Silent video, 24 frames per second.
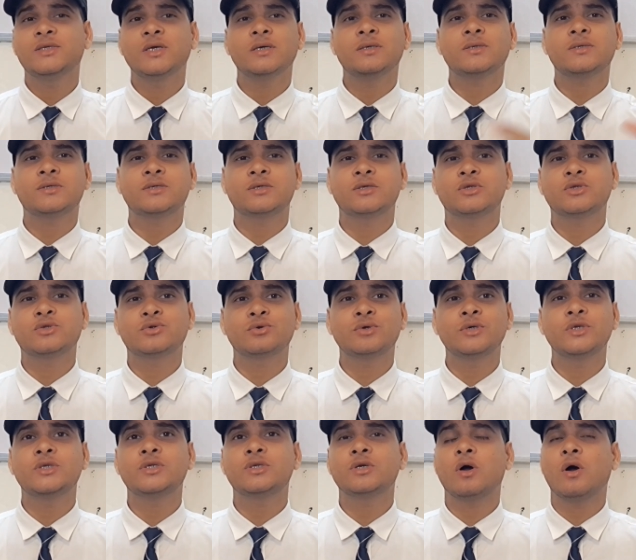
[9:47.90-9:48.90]
Just
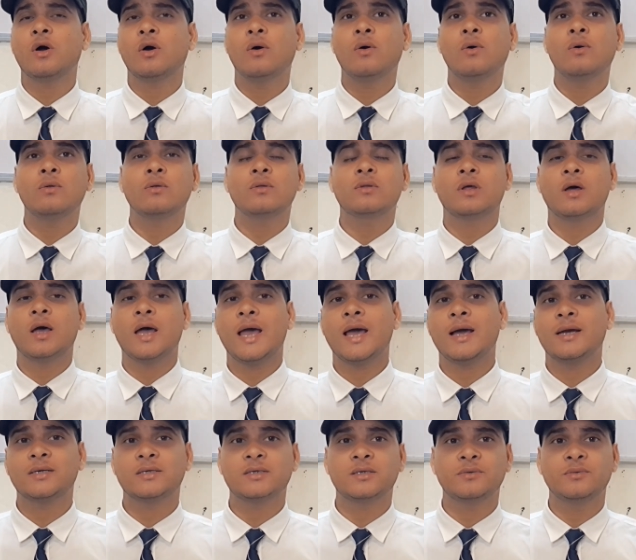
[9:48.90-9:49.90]
switch all the
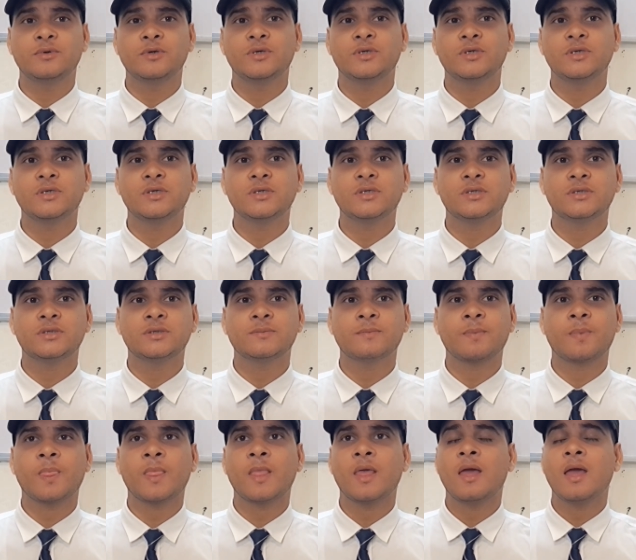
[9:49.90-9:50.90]
activities
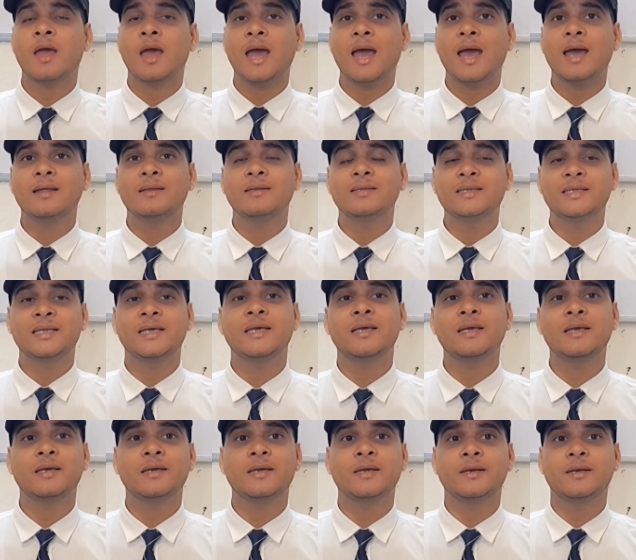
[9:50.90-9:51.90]
and
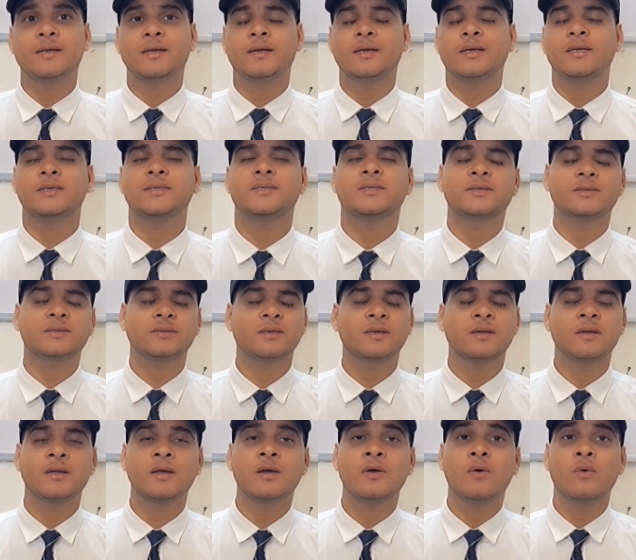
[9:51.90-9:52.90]
think in English.
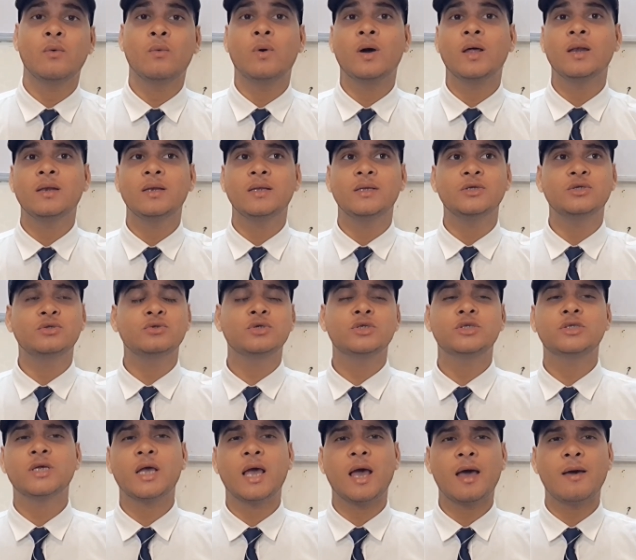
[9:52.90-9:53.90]
Only
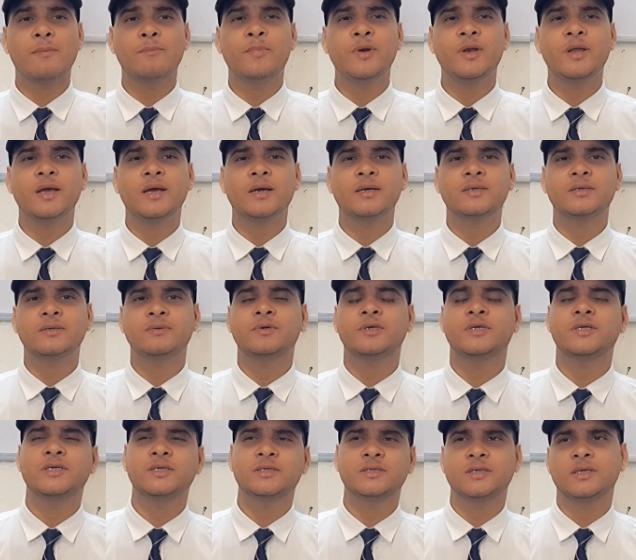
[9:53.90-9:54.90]
switch every
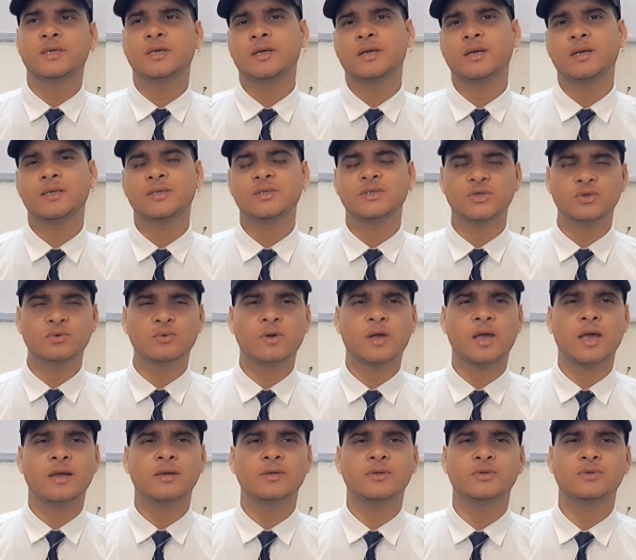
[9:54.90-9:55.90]
activities in English. You
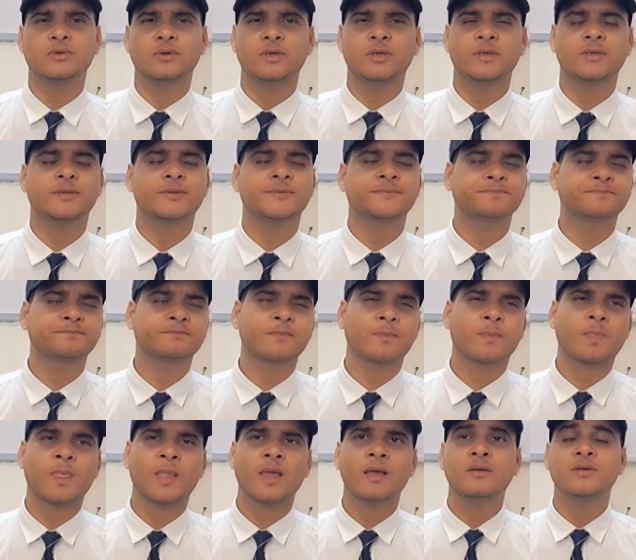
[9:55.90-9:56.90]
can do it.
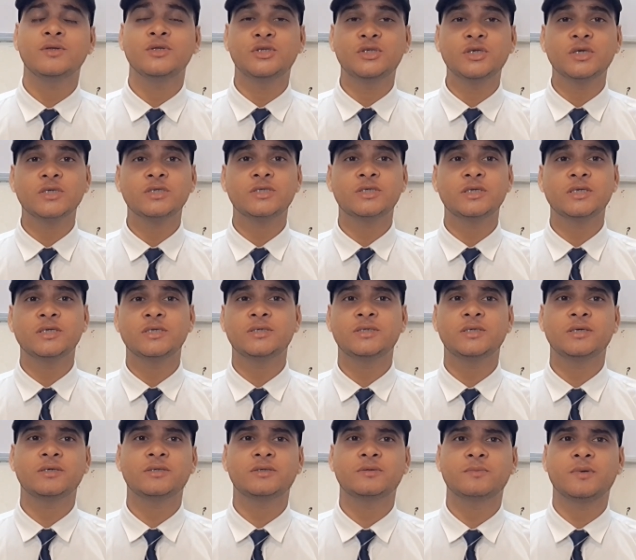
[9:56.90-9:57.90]
Just in
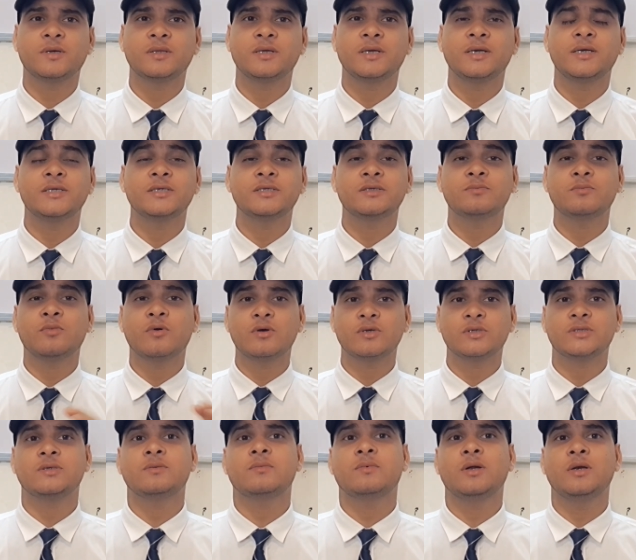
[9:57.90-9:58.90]
6 months, it is
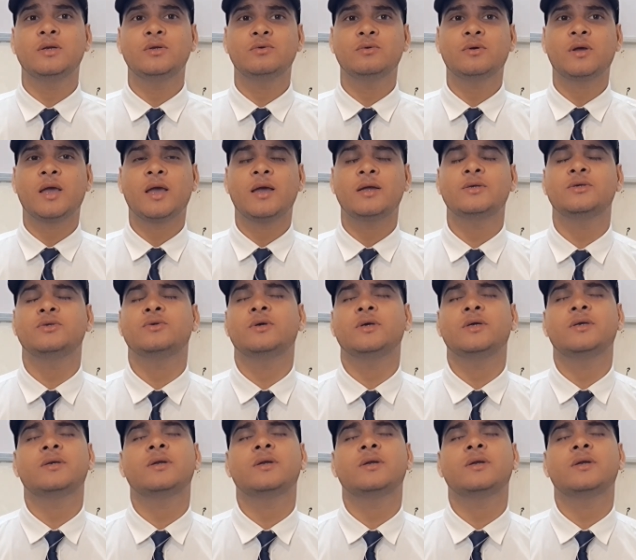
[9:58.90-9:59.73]
possible. You can do